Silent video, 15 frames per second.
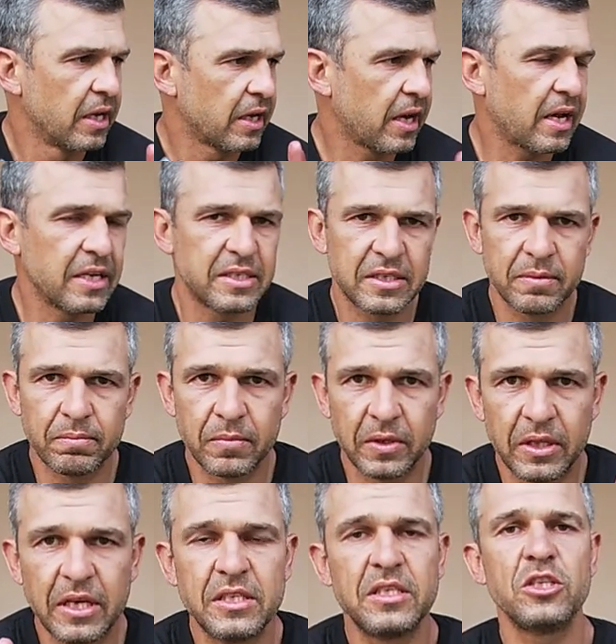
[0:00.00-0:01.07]
Guys,
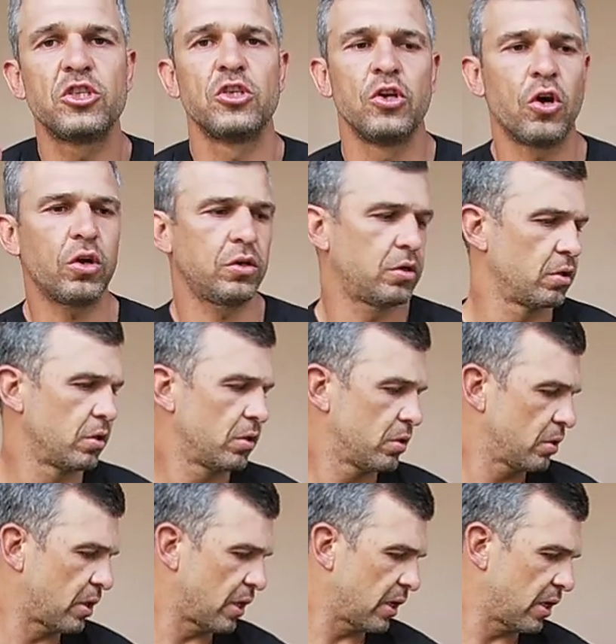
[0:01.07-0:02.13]
this is not...
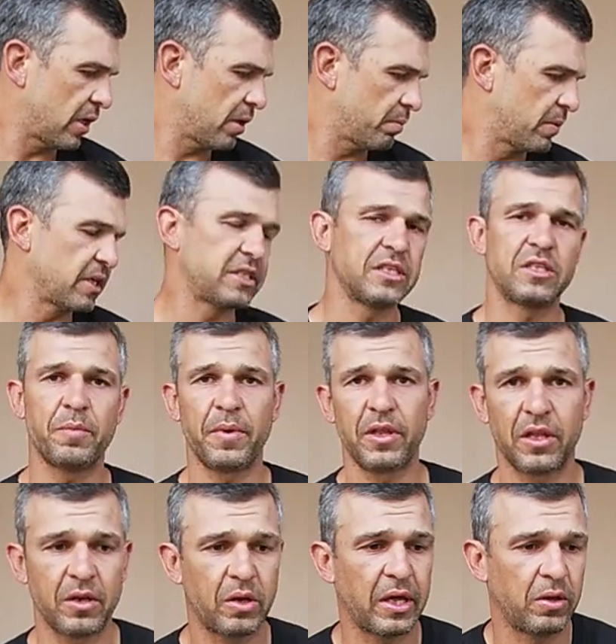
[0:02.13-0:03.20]
Uh, this is the
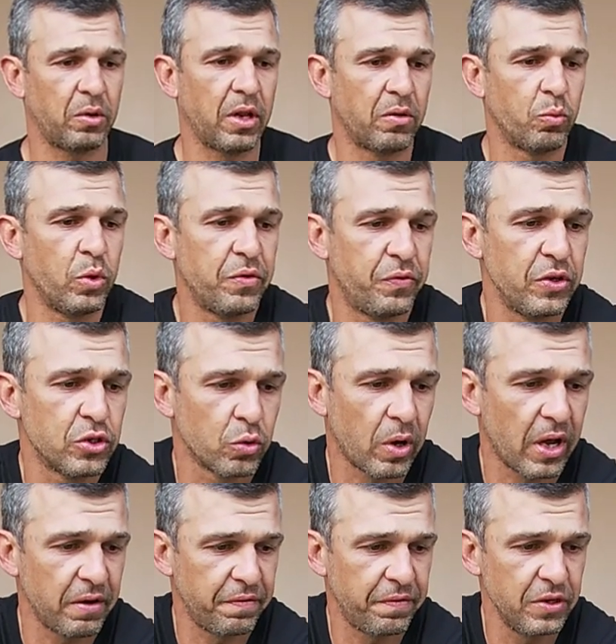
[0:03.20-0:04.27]
method that, that we fish, or
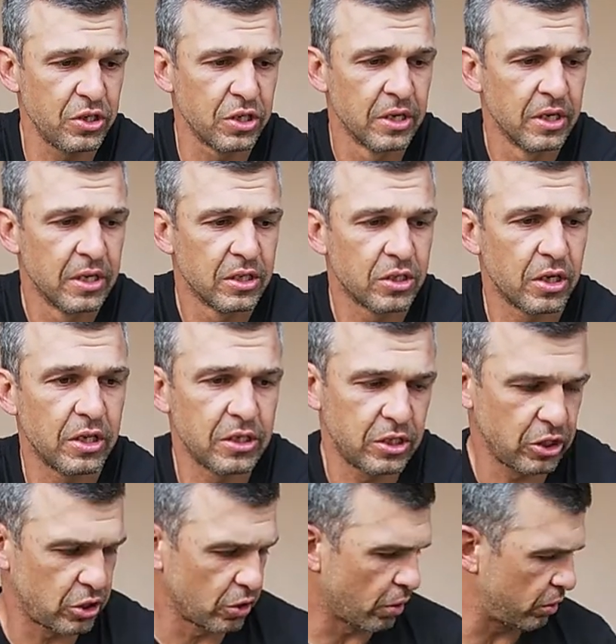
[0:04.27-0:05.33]
I fish, so this
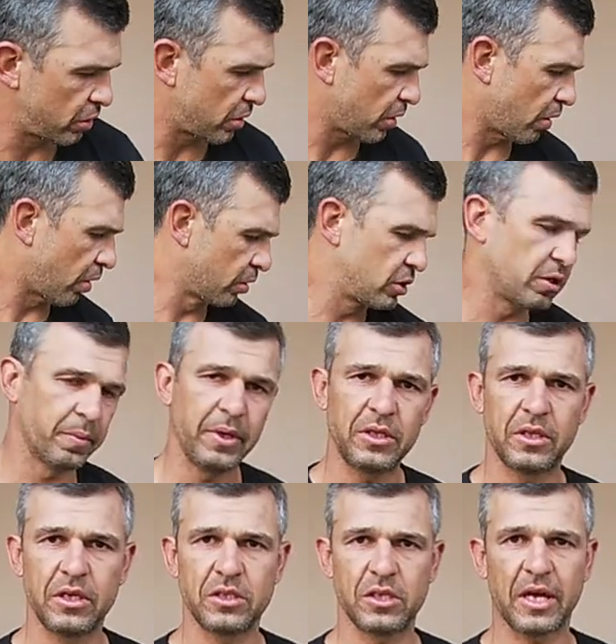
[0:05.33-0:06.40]
is not the ultimate.
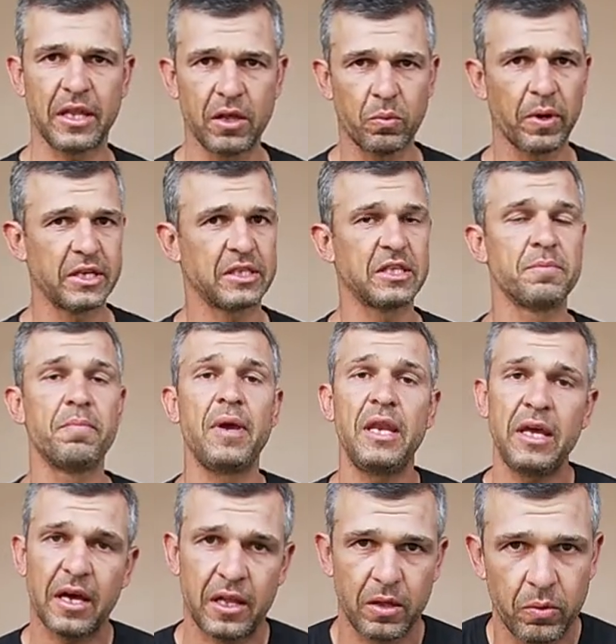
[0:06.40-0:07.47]
There's other ways, there's
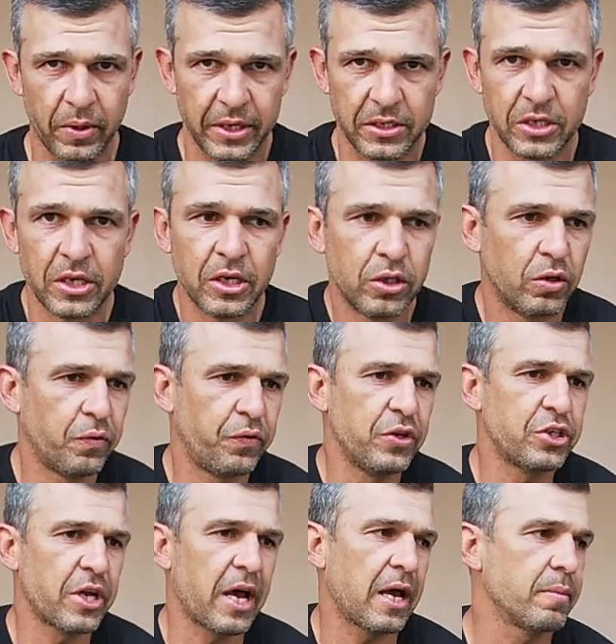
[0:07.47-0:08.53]
many other ways to
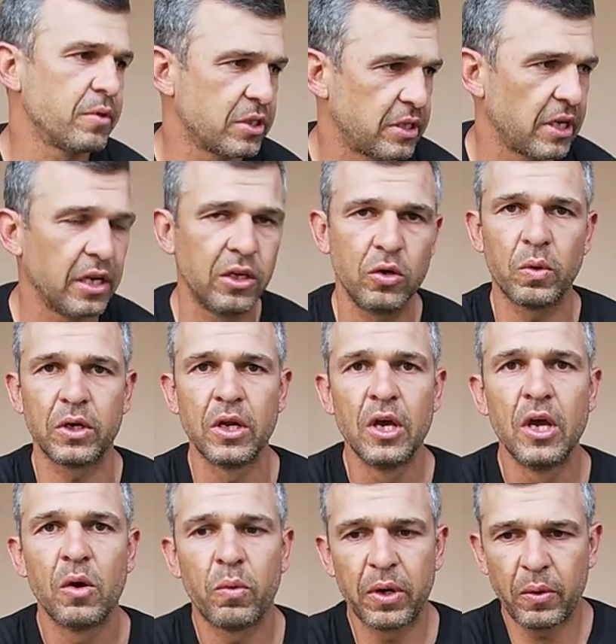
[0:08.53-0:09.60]
fish. I'm just telling you what,
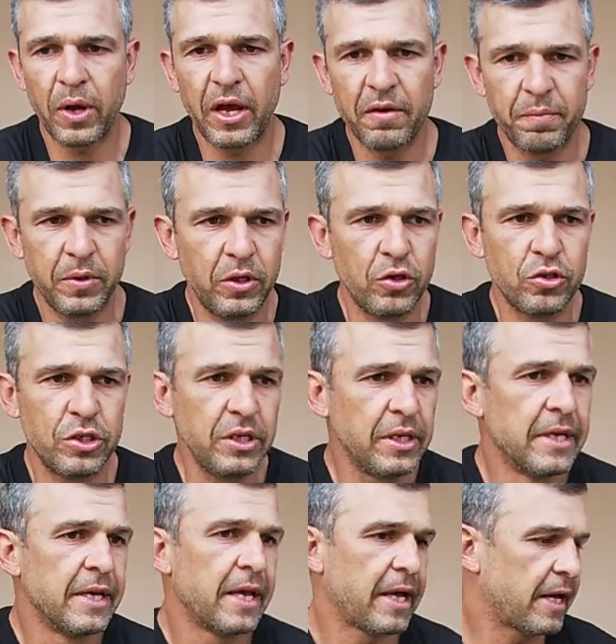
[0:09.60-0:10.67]
what I've been using,
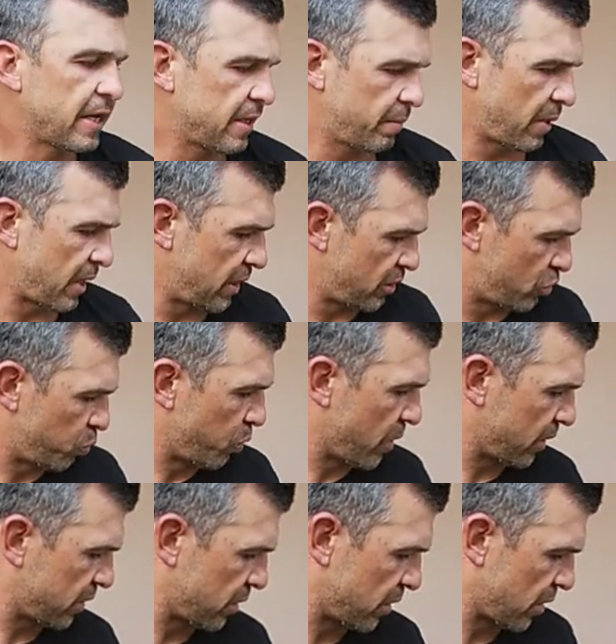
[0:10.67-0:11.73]
um, and it's
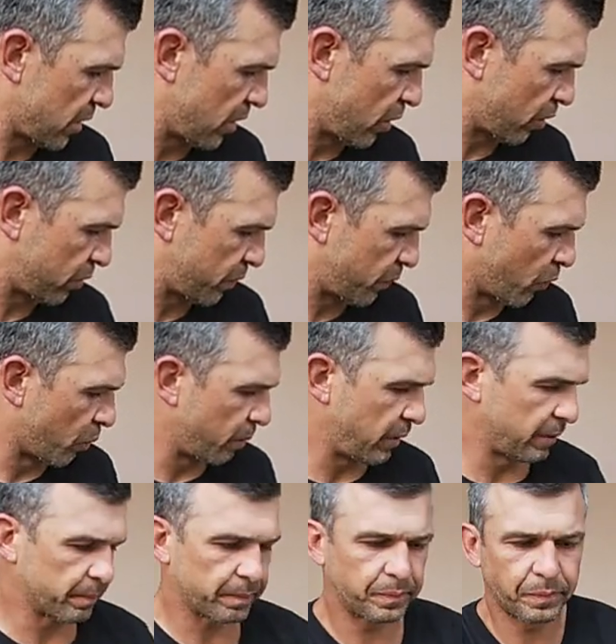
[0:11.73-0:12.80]
worked a lot for me.